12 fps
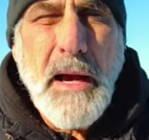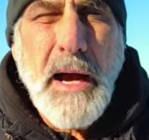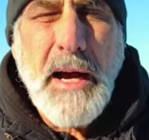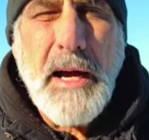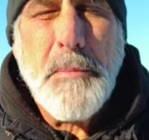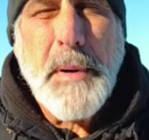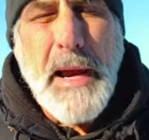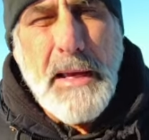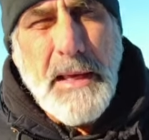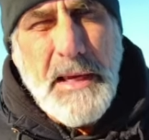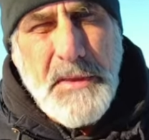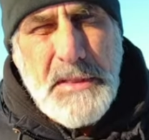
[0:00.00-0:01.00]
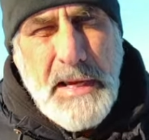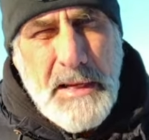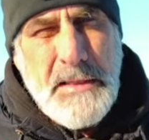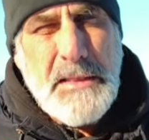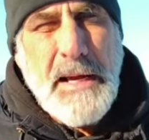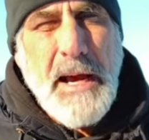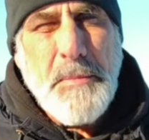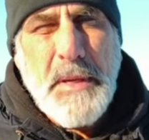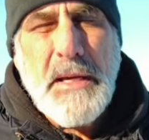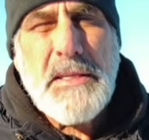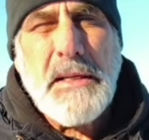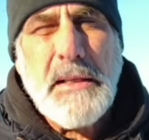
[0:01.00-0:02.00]
But I like the 10 stop
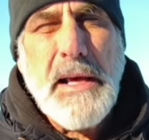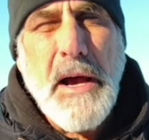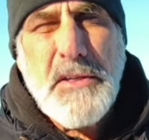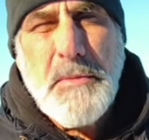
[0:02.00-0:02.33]
because it allows